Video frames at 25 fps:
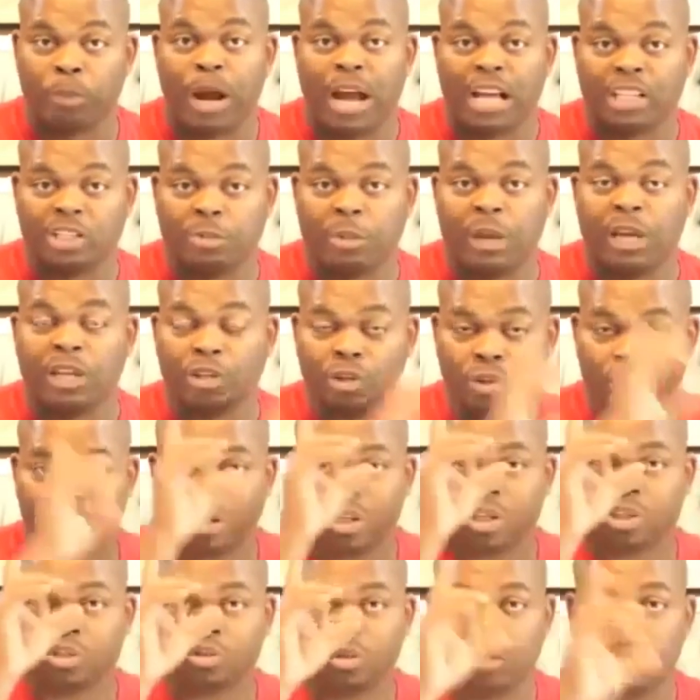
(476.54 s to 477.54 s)
prospect. You're
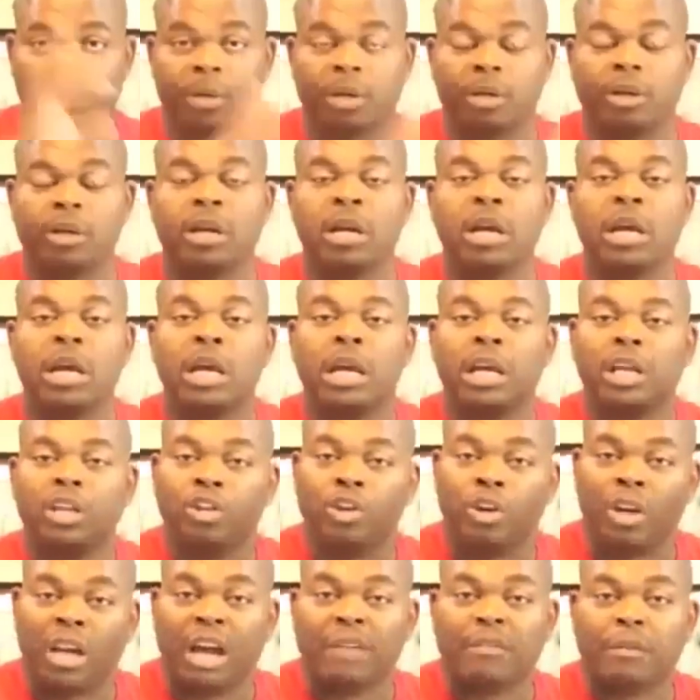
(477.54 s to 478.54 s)
the distributor.
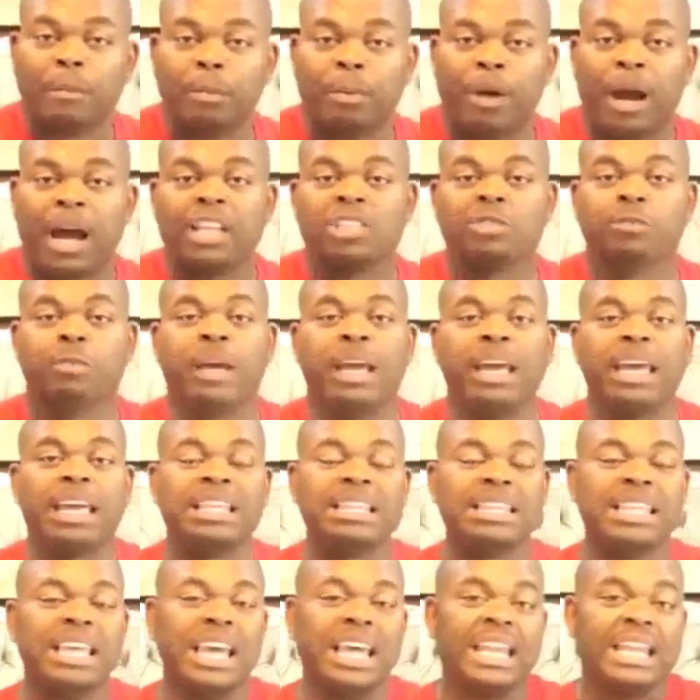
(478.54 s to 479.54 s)
You're going to have a prospect,
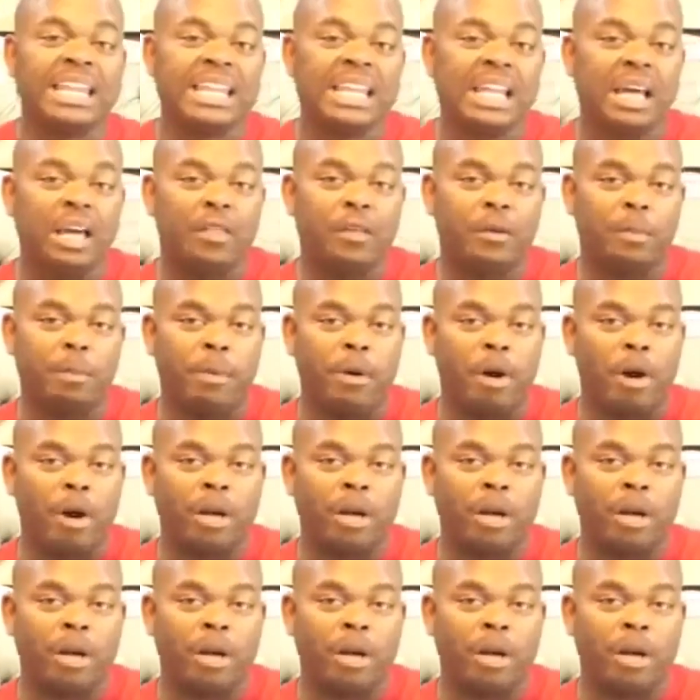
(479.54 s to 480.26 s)
and then the other